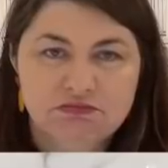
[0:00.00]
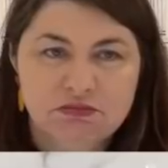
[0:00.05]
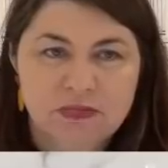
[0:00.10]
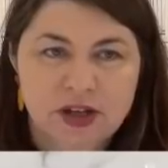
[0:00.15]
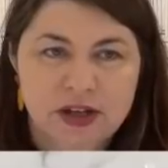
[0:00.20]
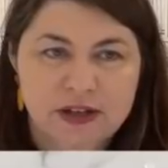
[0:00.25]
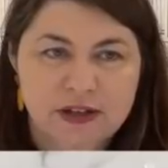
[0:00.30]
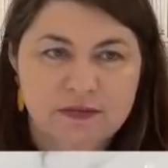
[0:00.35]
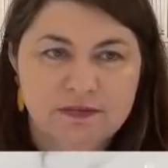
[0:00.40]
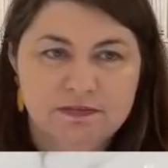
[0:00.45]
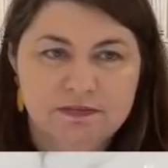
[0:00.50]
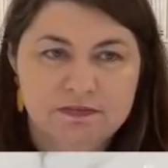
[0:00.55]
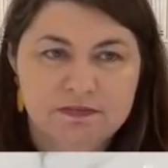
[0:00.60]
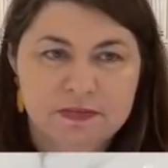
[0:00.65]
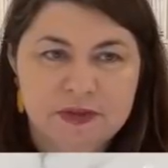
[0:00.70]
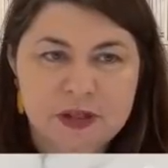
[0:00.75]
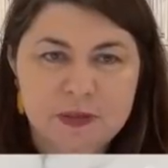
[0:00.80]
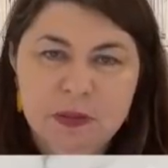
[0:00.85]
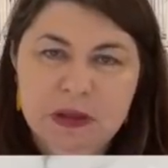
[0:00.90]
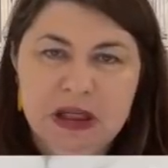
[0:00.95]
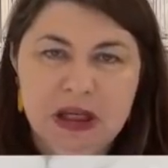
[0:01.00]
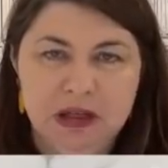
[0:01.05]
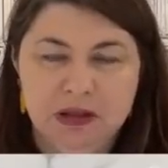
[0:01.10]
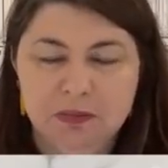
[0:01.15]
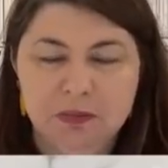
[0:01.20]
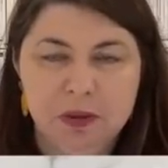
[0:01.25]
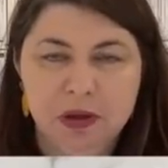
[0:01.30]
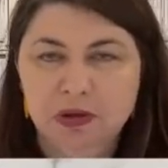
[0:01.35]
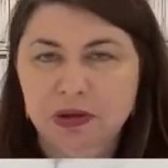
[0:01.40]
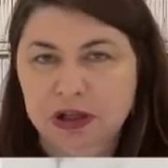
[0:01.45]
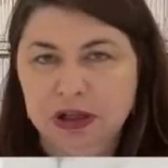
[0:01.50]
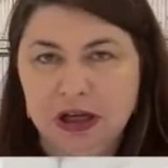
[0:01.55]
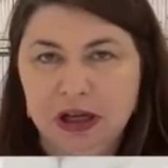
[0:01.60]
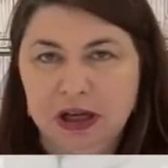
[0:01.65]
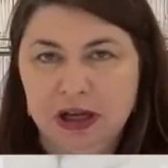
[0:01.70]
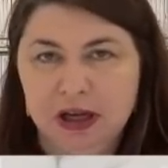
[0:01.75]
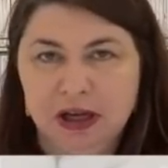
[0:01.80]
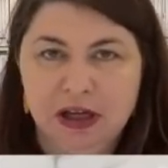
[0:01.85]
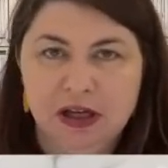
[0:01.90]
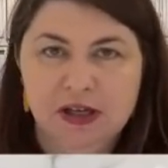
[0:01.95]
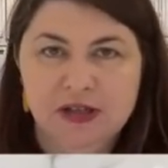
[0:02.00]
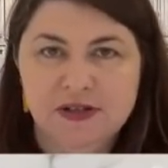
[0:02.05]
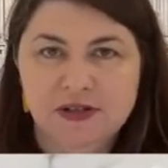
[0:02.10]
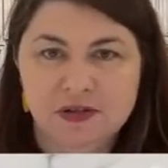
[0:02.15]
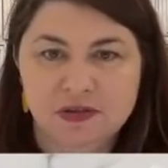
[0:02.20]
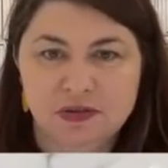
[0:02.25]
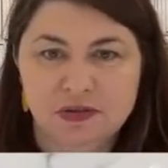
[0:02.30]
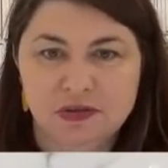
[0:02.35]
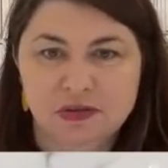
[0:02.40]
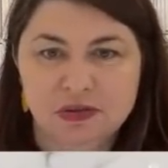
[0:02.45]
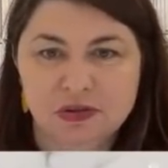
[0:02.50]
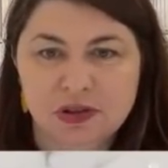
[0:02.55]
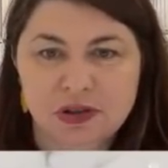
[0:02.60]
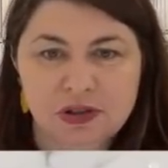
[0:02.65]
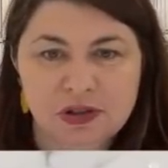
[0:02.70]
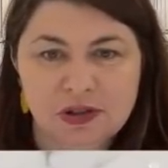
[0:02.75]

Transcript: like spaghetti bolognese, or